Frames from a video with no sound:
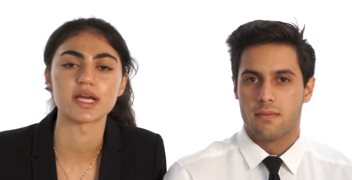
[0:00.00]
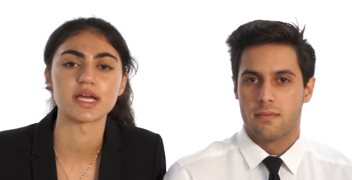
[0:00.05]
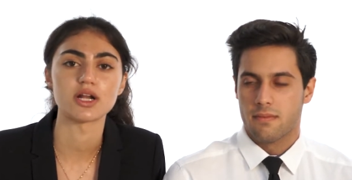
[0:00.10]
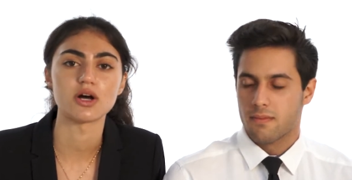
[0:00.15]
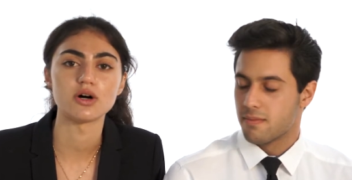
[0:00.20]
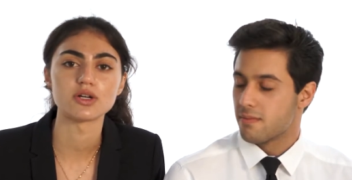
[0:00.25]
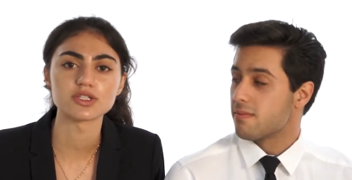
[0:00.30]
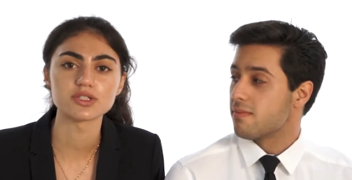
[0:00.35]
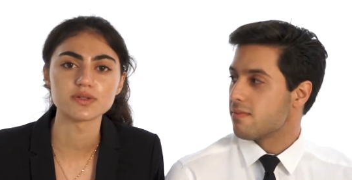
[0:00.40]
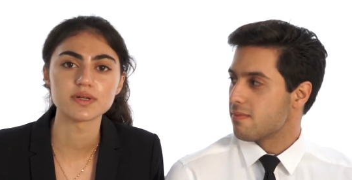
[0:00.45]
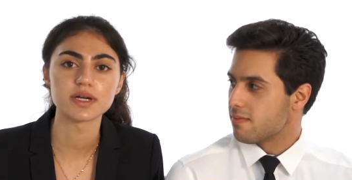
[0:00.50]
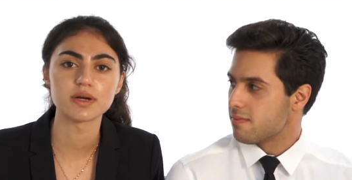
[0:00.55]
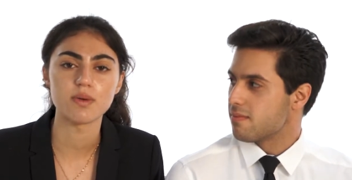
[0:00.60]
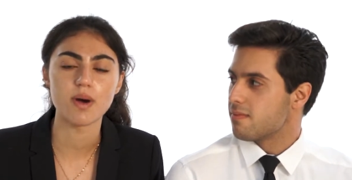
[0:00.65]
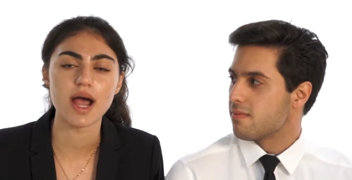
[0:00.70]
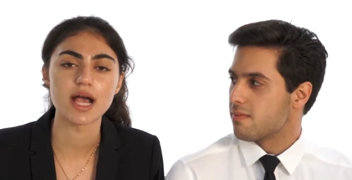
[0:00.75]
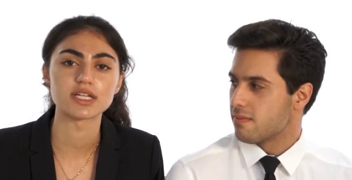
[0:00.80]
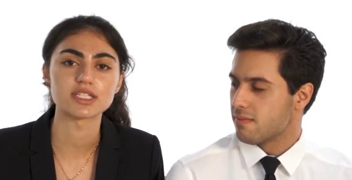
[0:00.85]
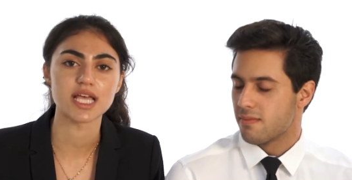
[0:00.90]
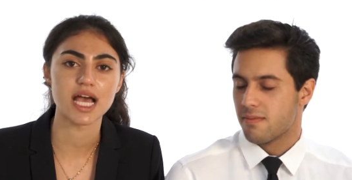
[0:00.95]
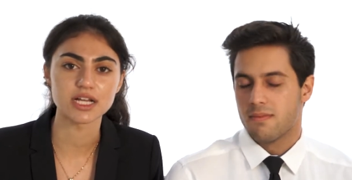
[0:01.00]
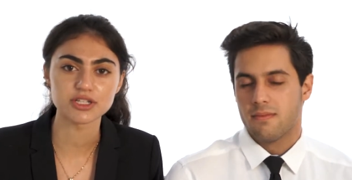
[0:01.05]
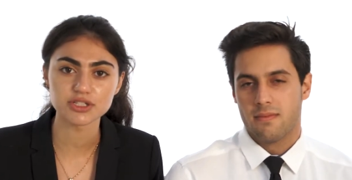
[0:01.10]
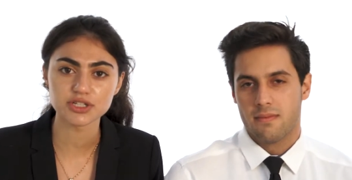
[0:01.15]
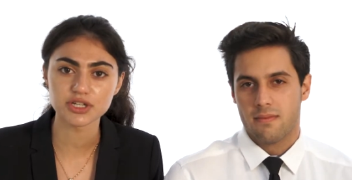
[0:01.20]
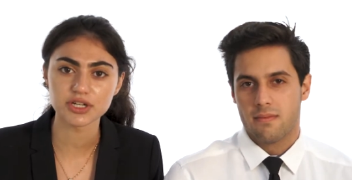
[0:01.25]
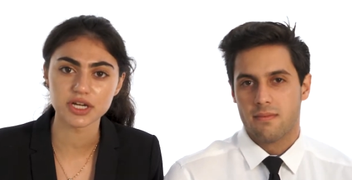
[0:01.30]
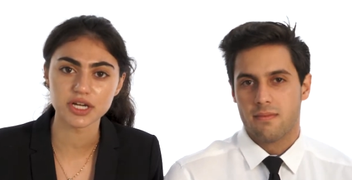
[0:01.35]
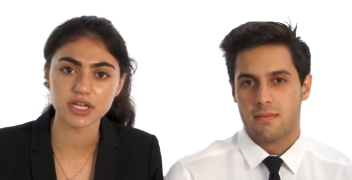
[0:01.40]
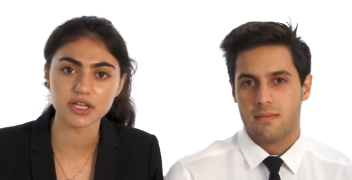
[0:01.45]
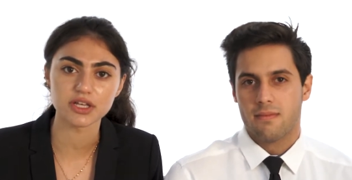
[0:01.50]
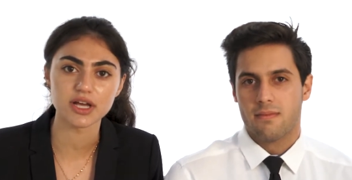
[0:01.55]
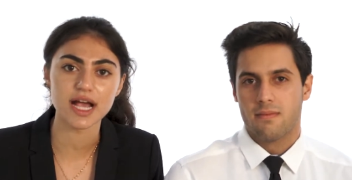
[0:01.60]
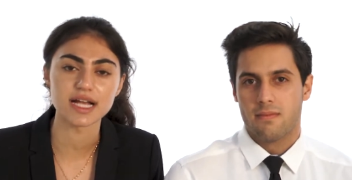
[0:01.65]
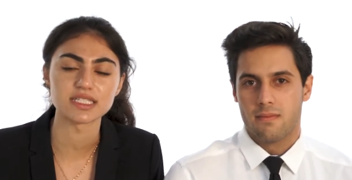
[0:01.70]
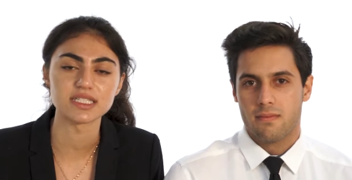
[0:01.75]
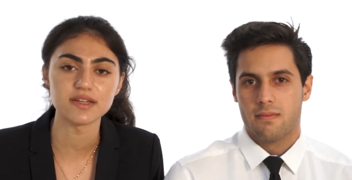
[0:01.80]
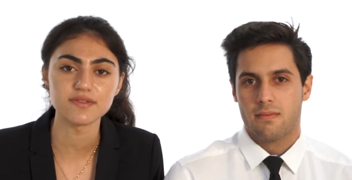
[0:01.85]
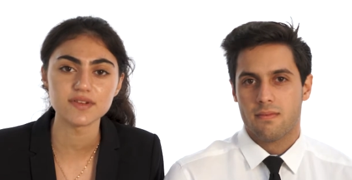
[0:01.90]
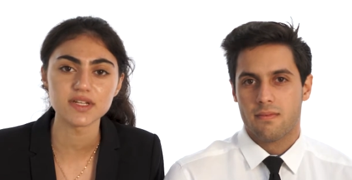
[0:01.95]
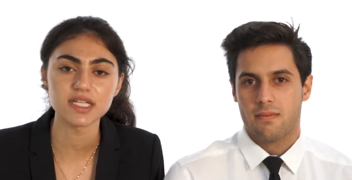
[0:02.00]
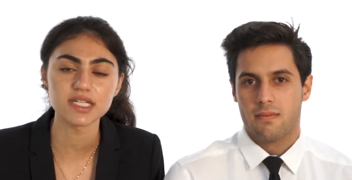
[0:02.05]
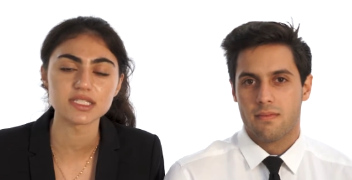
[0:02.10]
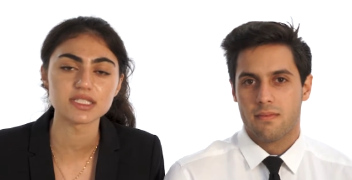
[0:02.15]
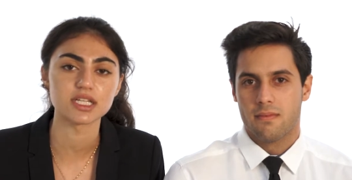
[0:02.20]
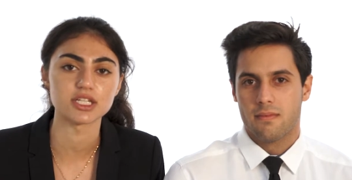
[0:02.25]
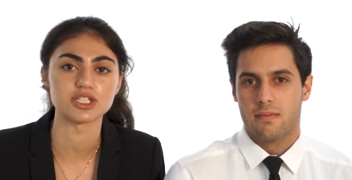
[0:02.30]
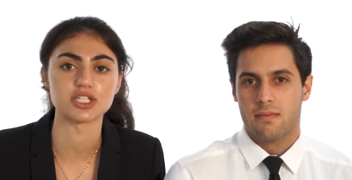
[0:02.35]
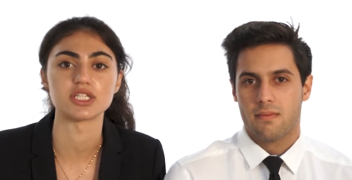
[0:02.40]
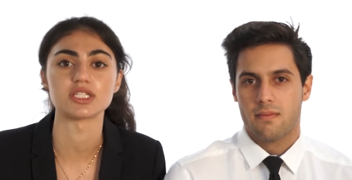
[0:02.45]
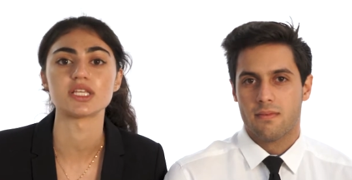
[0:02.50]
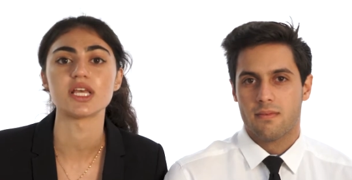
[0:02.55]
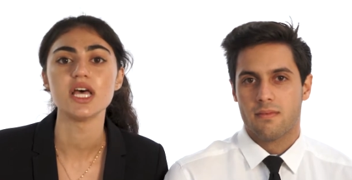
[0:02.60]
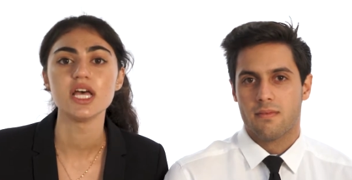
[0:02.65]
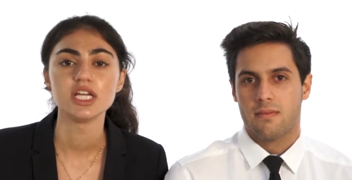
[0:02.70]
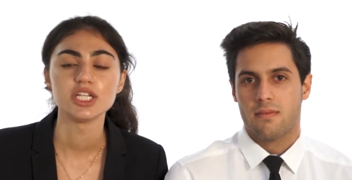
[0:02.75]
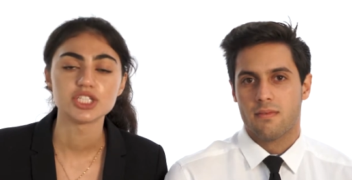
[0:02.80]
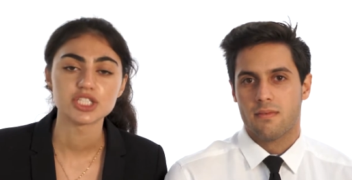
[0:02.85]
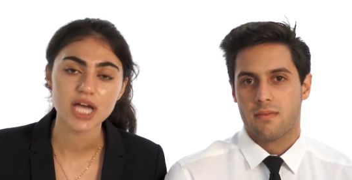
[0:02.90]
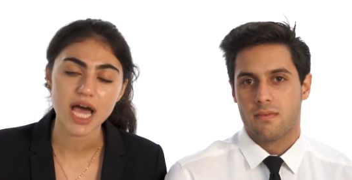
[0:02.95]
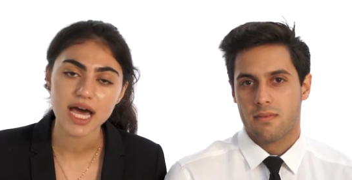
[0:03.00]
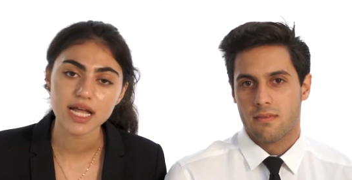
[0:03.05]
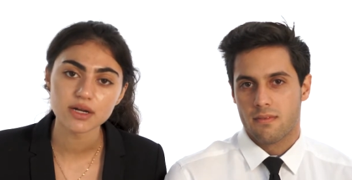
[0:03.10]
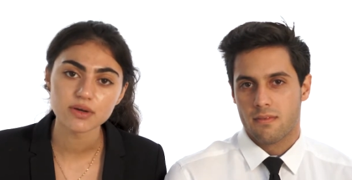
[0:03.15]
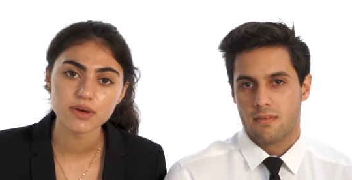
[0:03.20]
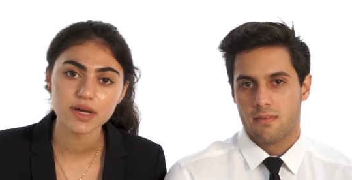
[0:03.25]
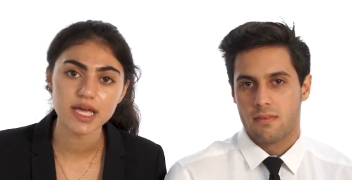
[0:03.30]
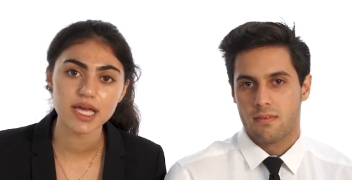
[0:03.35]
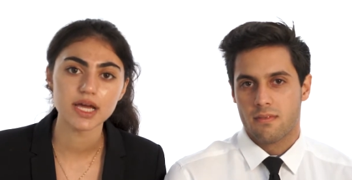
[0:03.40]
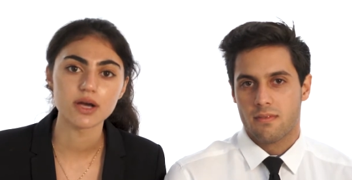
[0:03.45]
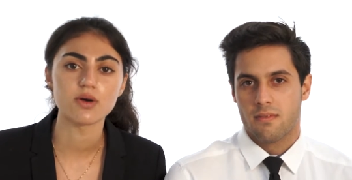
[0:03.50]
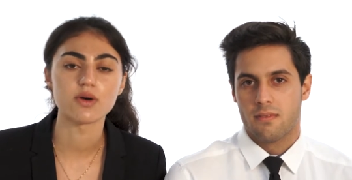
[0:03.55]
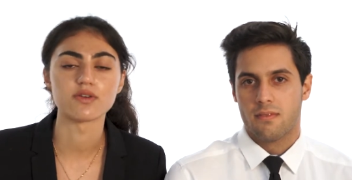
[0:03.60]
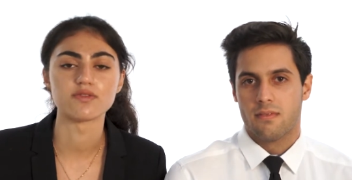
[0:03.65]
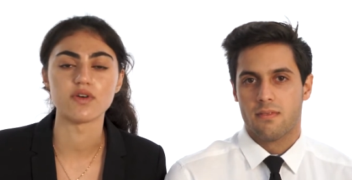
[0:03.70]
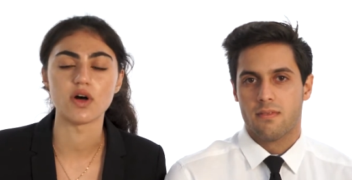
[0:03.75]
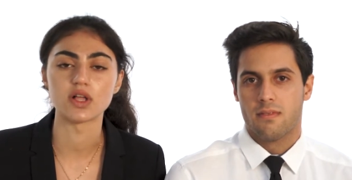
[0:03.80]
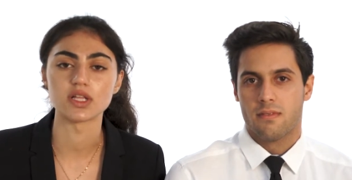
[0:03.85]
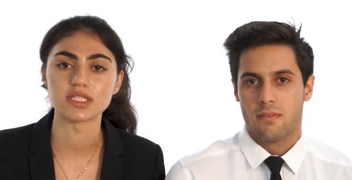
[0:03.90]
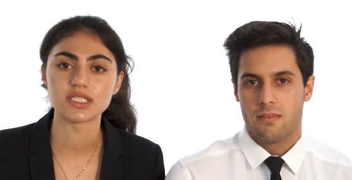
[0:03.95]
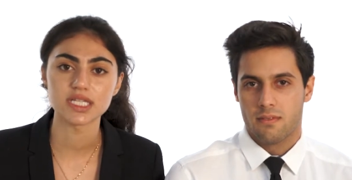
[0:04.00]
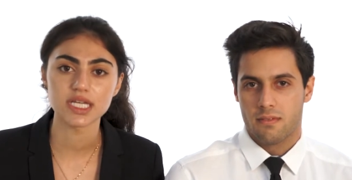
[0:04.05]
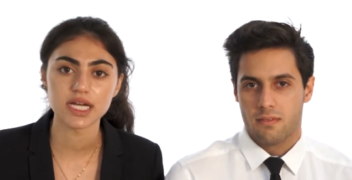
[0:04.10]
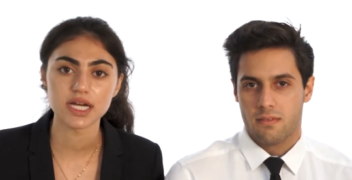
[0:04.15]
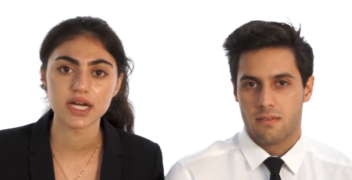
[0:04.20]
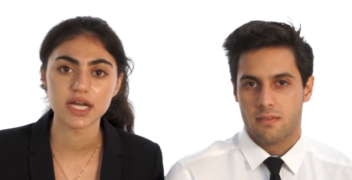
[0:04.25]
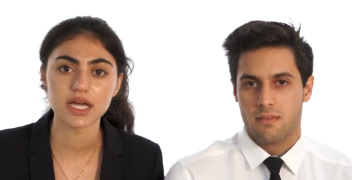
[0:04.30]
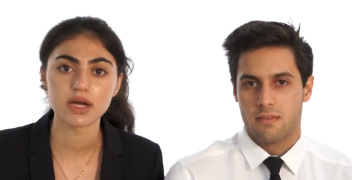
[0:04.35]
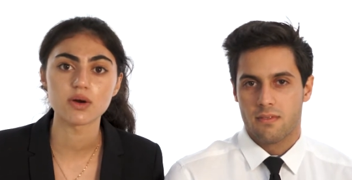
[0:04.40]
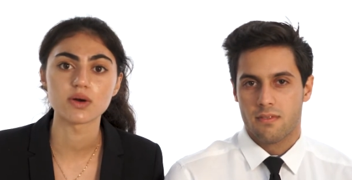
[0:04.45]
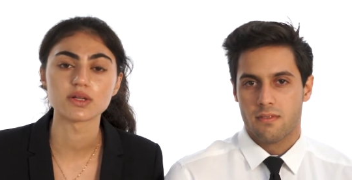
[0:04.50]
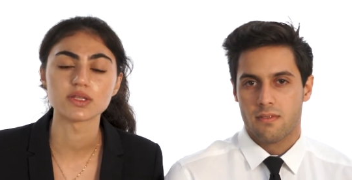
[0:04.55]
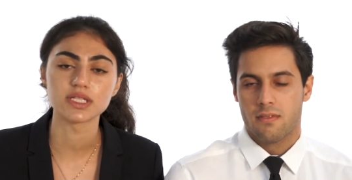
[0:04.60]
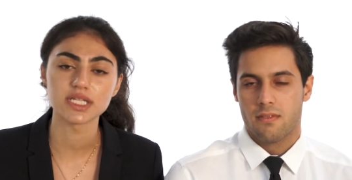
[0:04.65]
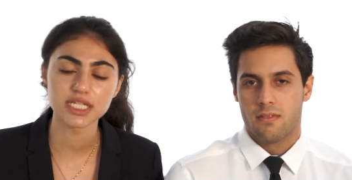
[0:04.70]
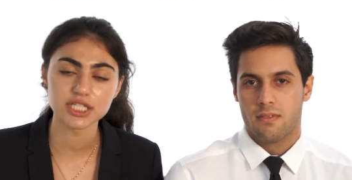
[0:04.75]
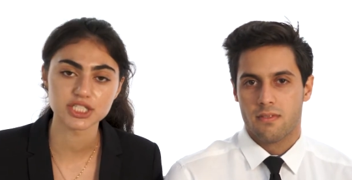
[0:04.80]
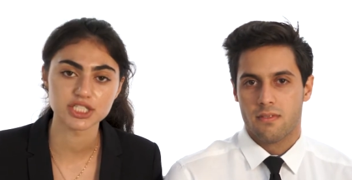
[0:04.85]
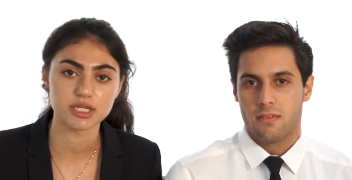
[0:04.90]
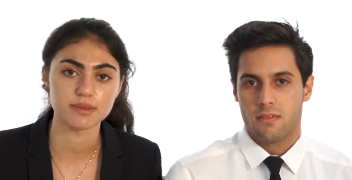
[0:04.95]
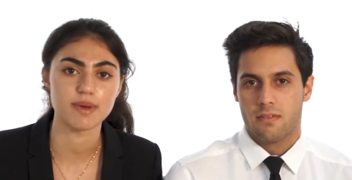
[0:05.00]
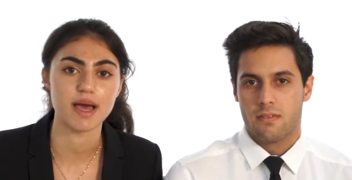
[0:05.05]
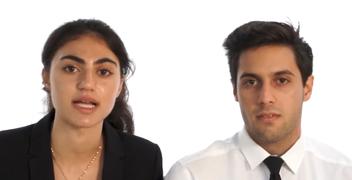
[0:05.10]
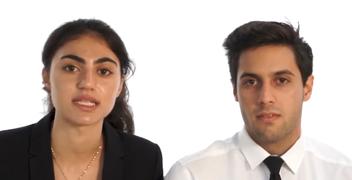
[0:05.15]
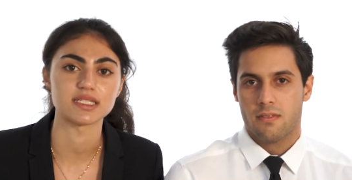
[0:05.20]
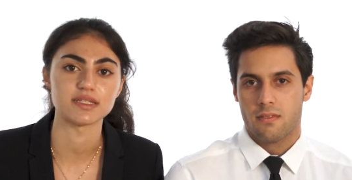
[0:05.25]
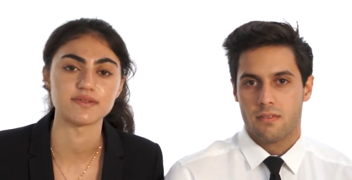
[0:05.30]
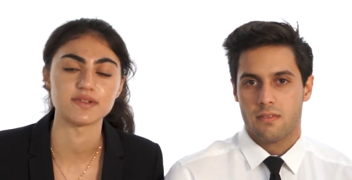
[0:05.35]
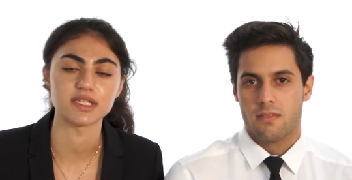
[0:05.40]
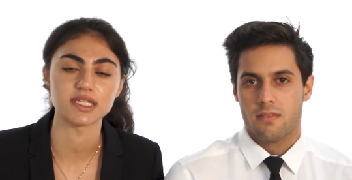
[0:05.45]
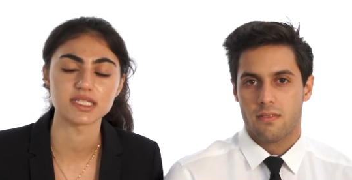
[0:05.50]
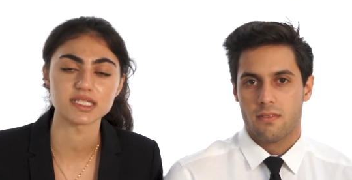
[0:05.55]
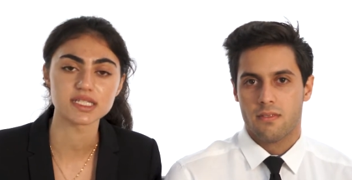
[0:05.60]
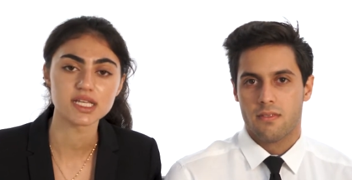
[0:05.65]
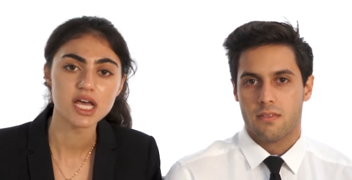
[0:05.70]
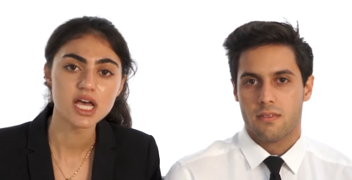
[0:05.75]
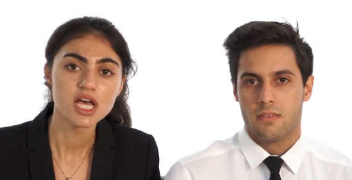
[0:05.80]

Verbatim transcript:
Speaker 1: it also requires extracurricular activities such as shadowing or volunteering or leadership activities.